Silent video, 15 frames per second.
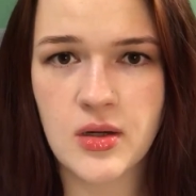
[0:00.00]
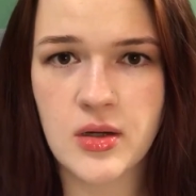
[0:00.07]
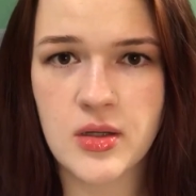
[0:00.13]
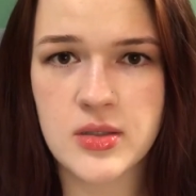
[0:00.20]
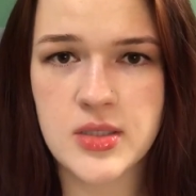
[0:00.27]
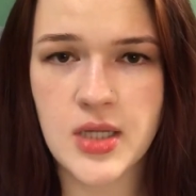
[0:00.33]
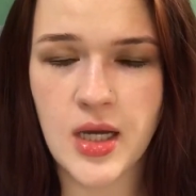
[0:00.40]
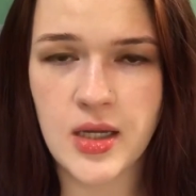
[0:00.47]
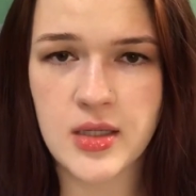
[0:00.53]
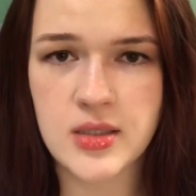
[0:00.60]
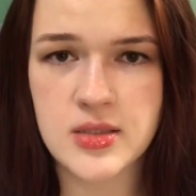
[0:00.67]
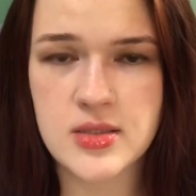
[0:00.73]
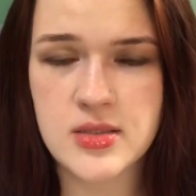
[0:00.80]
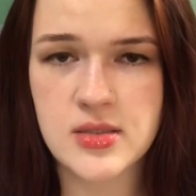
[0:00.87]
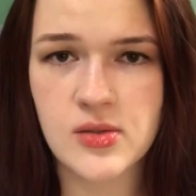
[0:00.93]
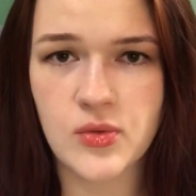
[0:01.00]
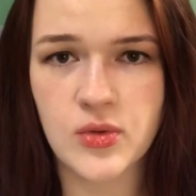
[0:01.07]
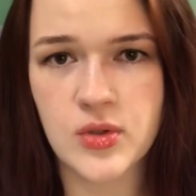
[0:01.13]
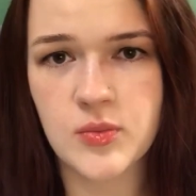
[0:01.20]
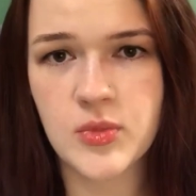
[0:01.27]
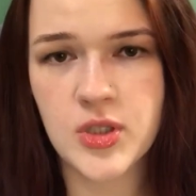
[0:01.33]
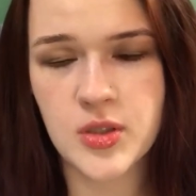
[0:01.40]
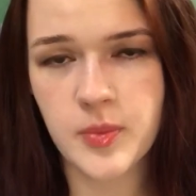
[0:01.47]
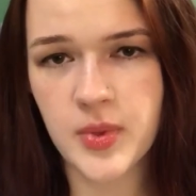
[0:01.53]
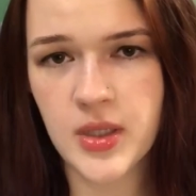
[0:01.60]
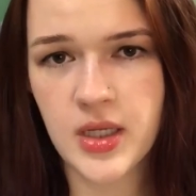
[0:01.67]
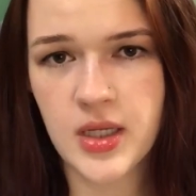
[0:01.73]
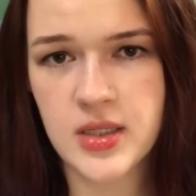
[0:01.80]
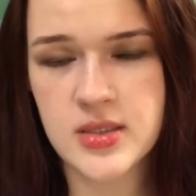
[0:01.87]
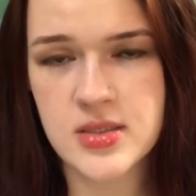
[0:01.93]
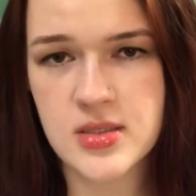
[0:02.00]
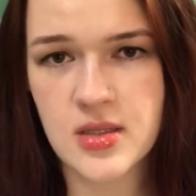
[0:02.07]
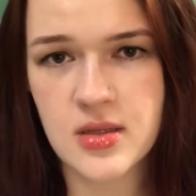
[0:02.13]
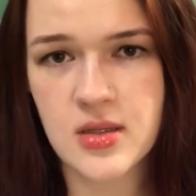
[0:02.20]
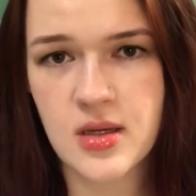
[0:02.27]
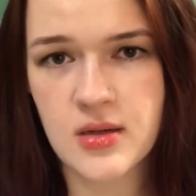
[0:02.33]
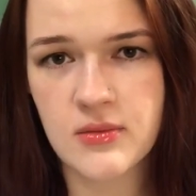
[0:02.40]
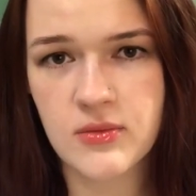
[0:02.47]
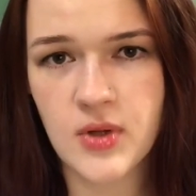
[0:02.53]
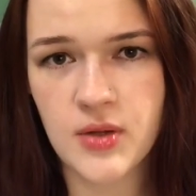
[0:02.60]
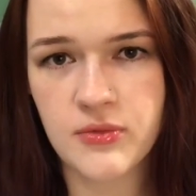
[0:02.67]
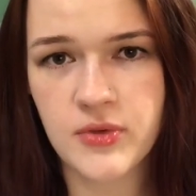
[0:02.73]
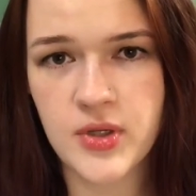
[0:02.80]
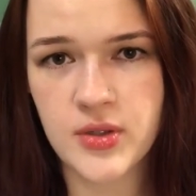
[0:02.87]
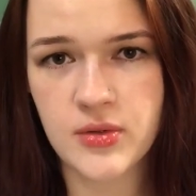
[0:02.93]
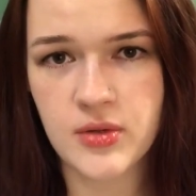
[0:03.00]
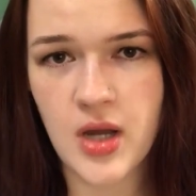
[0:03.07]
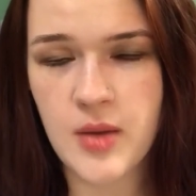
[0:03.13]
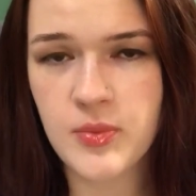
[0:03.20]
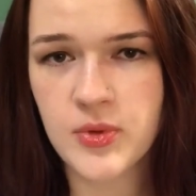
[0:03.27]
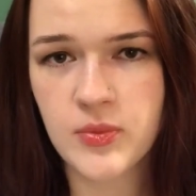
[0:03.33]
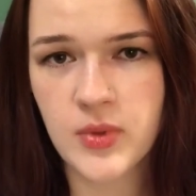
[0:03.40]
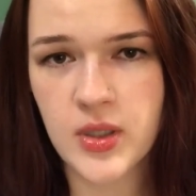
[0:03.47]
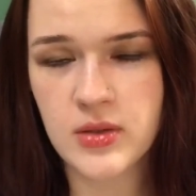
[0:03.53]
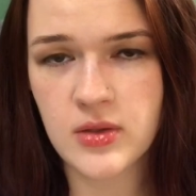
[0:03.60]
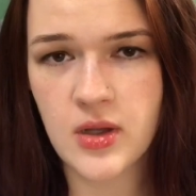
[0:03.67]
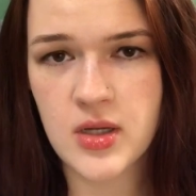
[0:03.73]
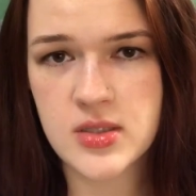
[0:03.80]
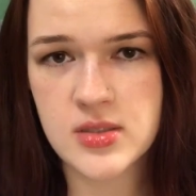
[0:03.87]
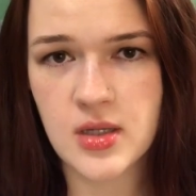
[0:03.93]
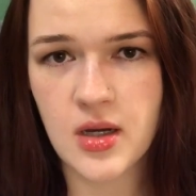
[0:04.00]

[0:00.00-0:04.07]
diets or meal plans that involve very rapid weight loss